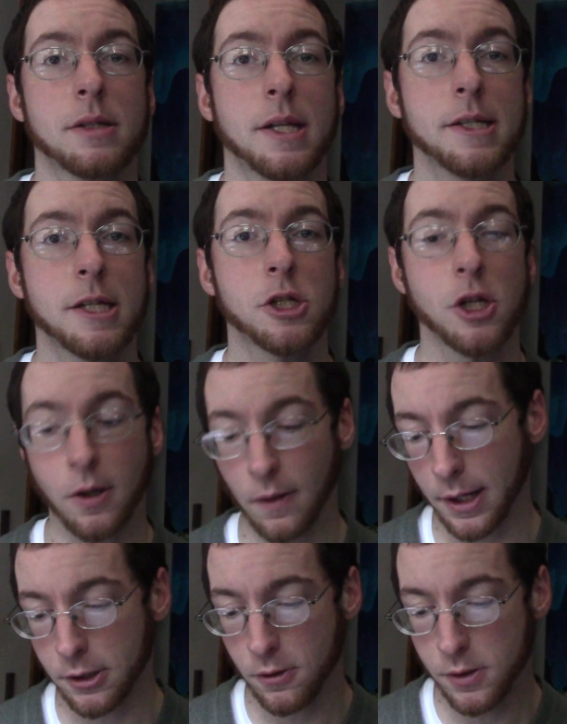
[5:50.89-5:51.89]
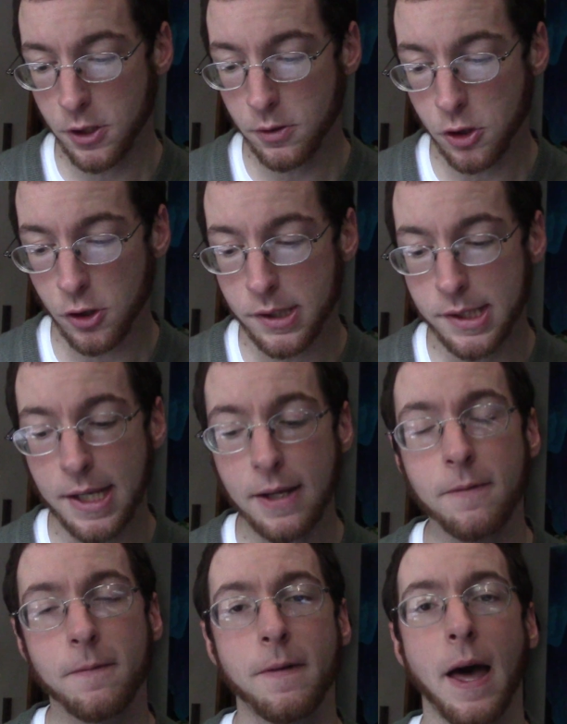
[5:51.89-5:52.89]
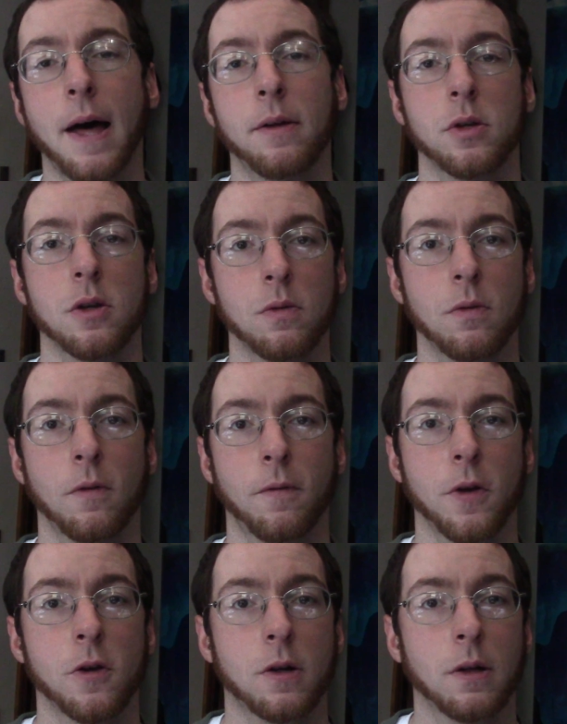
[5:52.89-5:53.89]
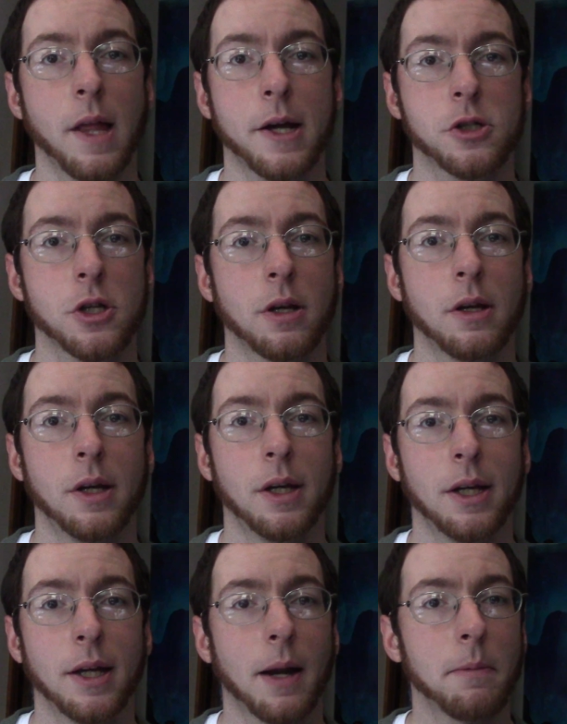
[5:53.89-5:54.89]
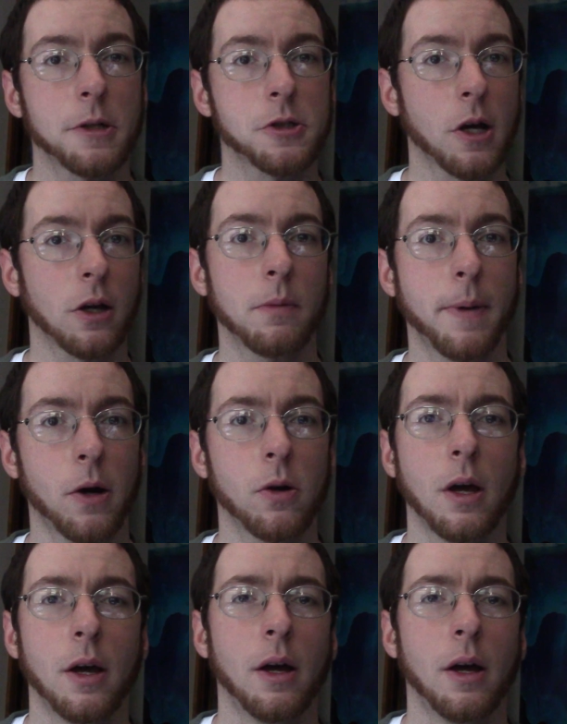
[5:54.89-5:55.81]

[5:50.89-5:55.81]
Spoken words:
TCG collector is you should seek value for your collection. And I'm not talking about